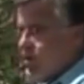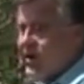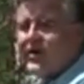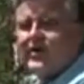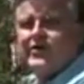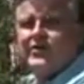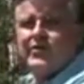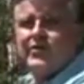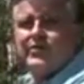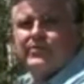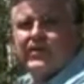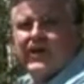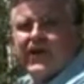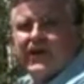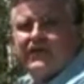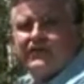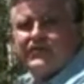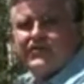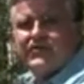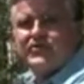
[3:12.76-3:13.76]
want to do
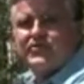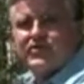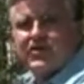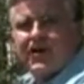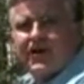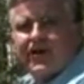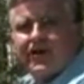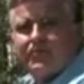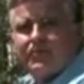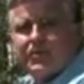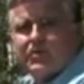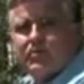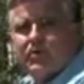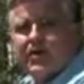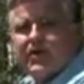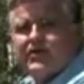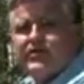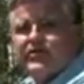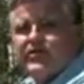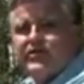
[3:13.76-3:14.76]
that at this time. We
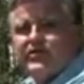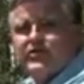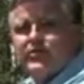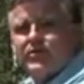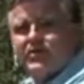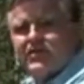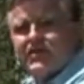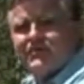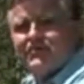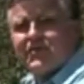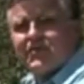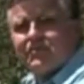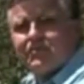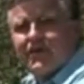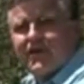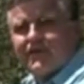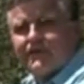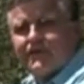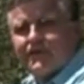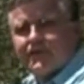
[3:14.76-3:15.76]
want to teach you a different
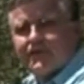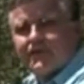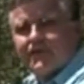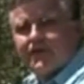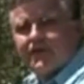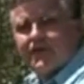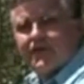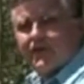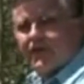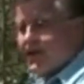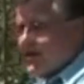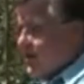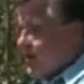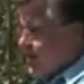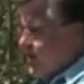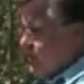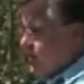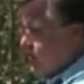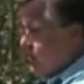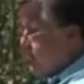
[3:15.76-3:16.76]
method.
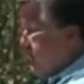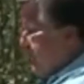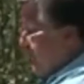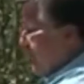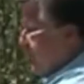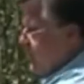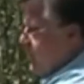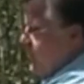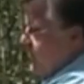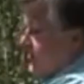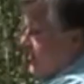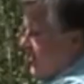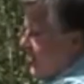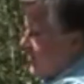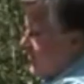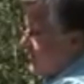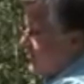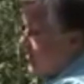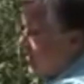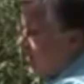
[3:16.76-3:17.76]
We would like you to
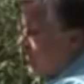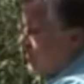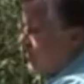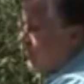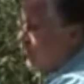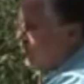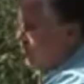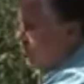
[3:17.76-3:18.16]
take and tighten your